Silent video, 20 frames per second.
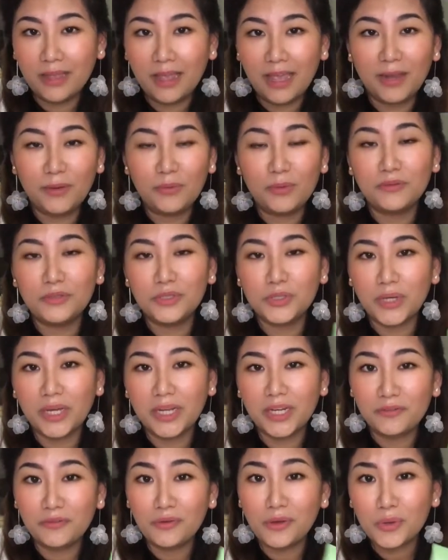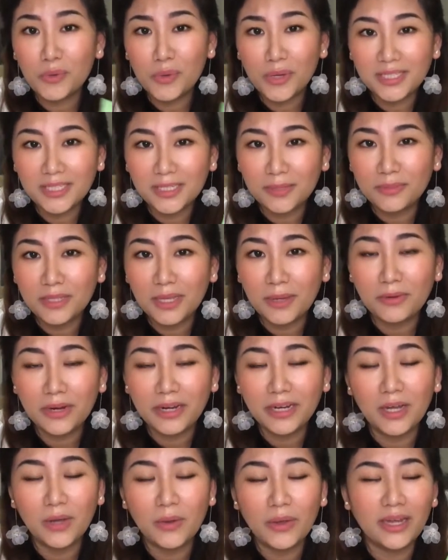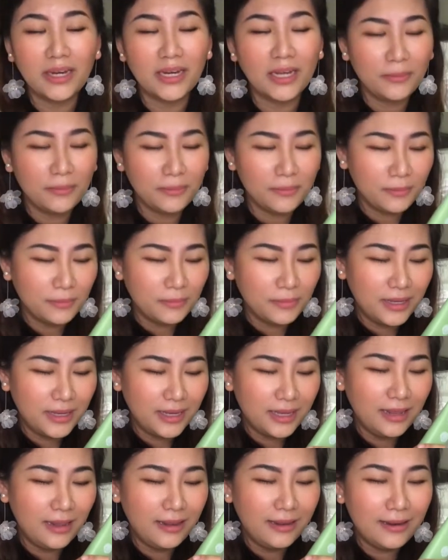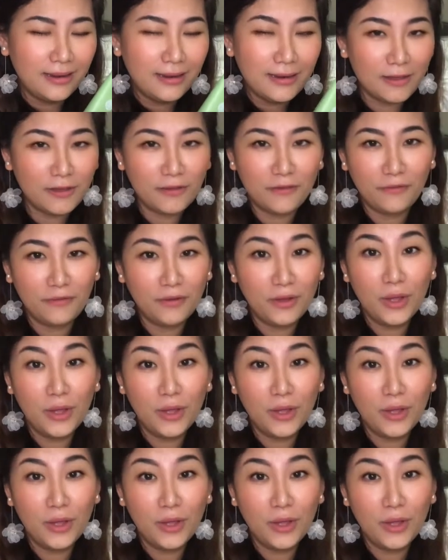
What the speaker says: and we've tried it for quite some time right now, and I'm in love